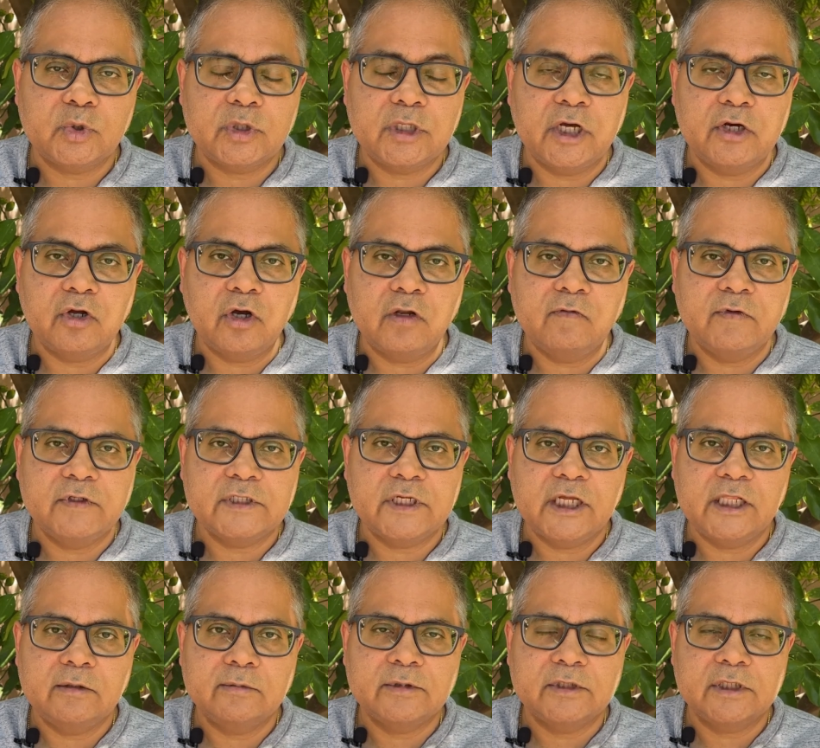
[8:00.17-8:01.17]
that always
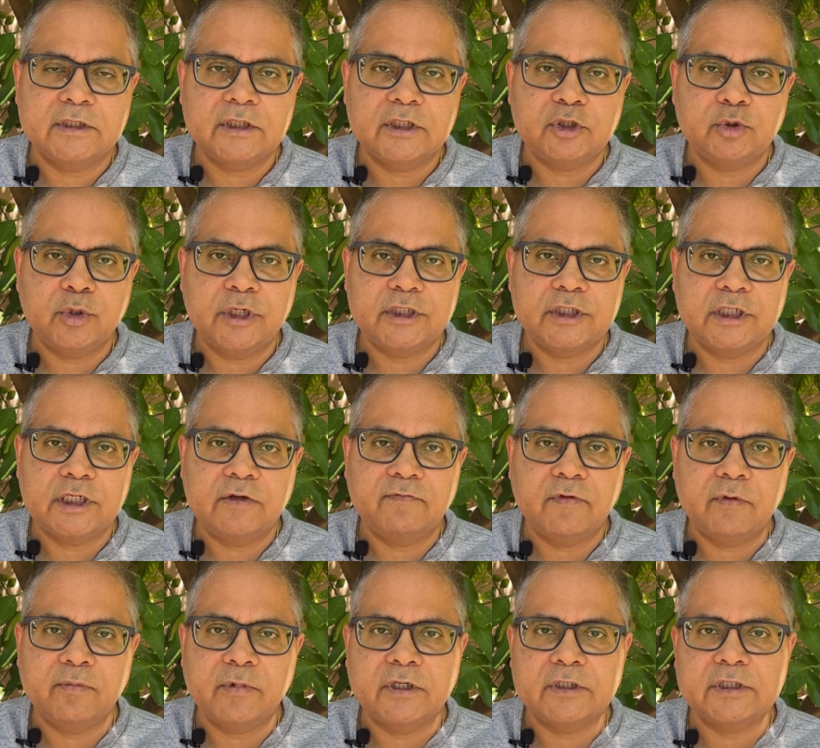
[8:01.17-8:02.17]
helps the situation if
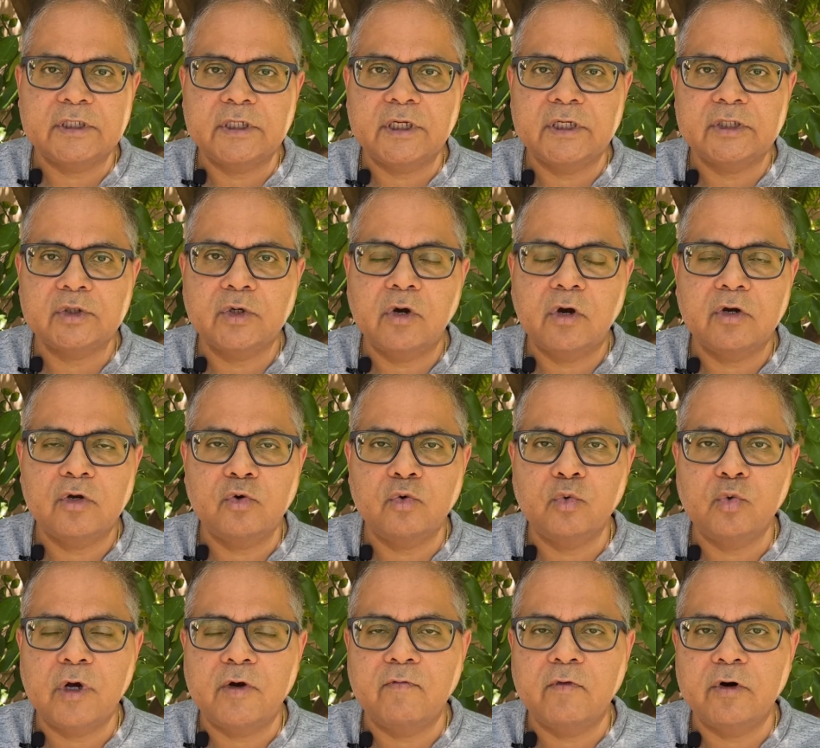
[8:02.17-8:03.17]
a person has got two
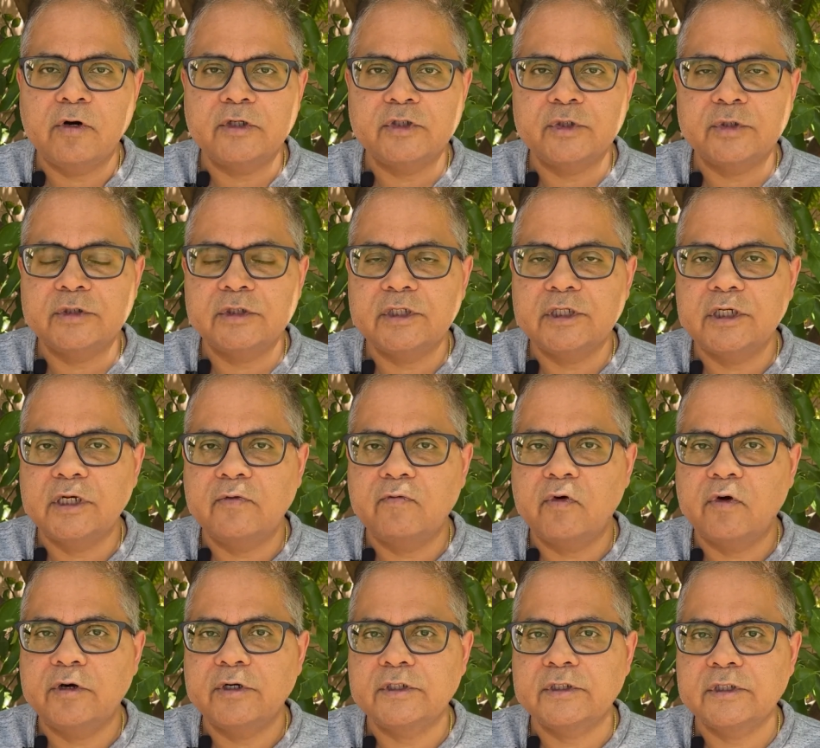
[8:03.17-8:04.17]
awards or three
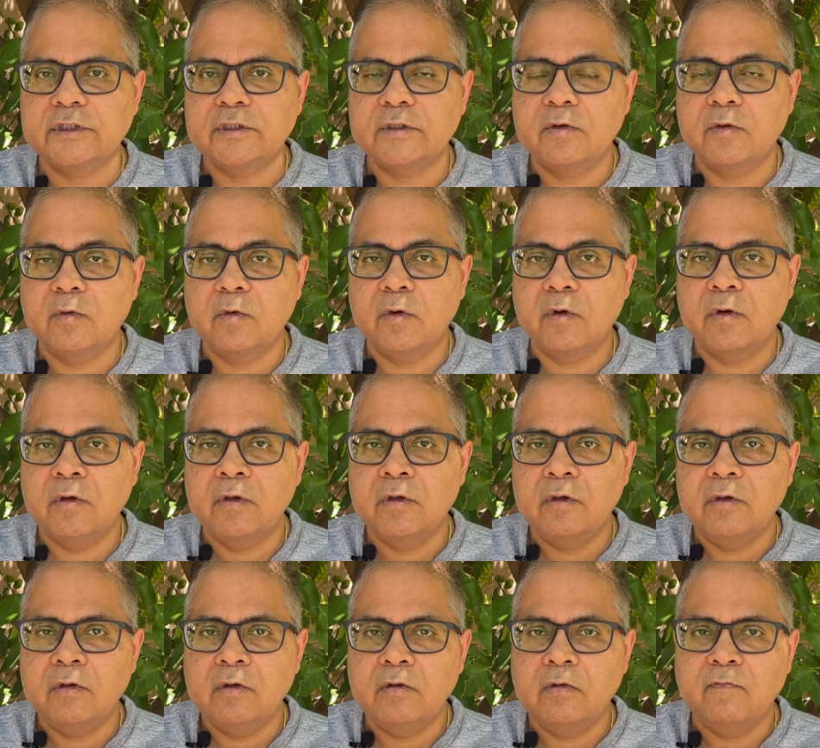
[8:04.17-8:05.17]
awards
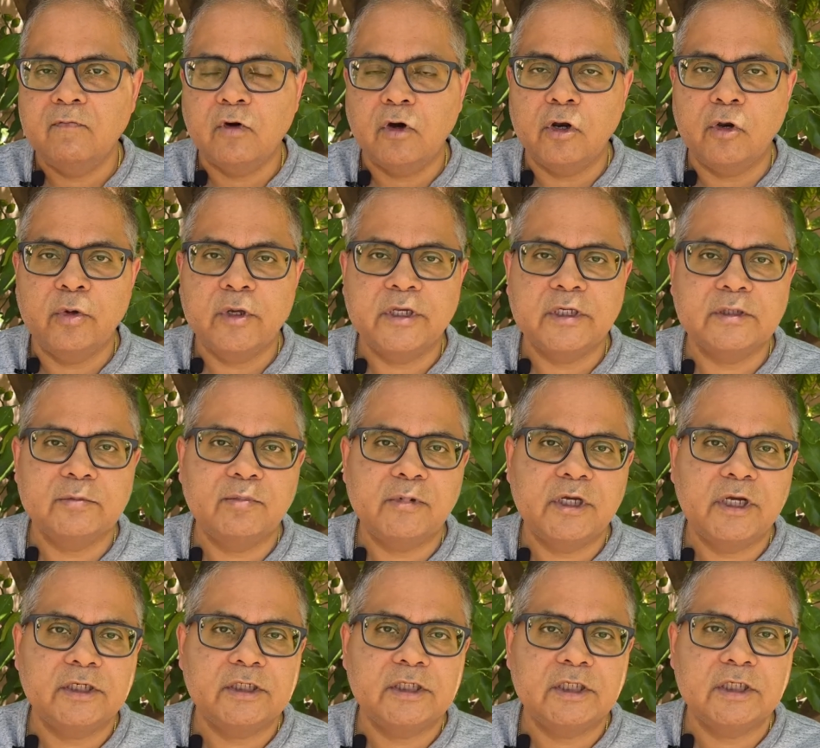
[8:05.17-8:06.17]
following his
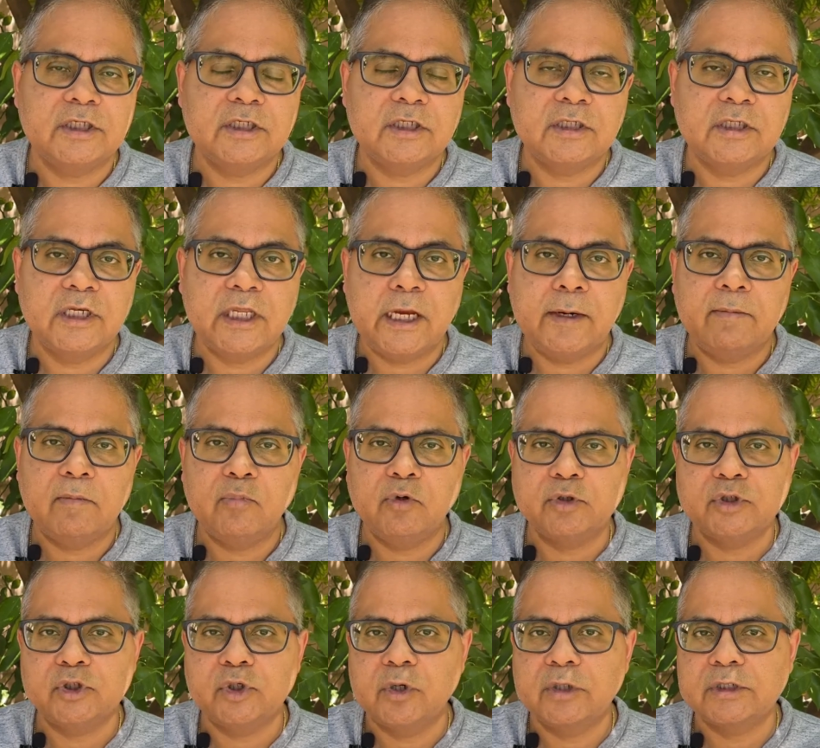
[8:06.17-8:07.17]
phd named
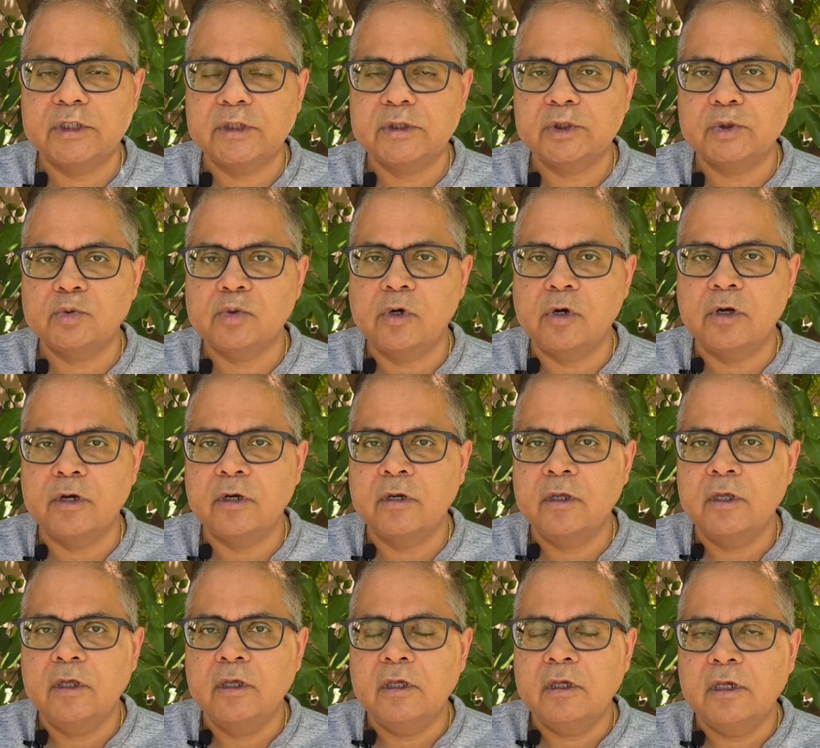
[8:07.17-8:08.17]
postdocs and so on
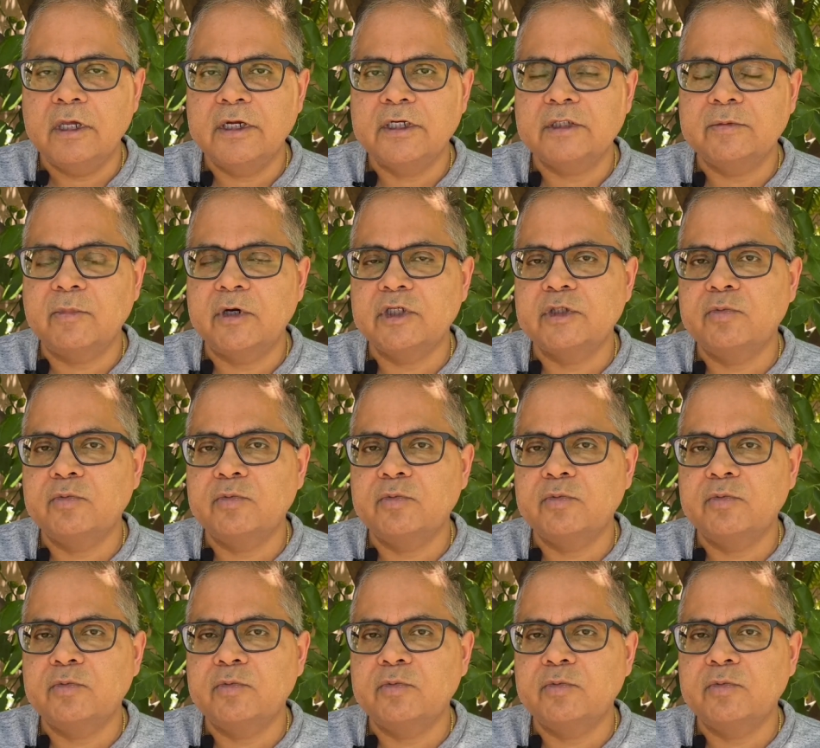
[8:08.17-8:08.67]
it's much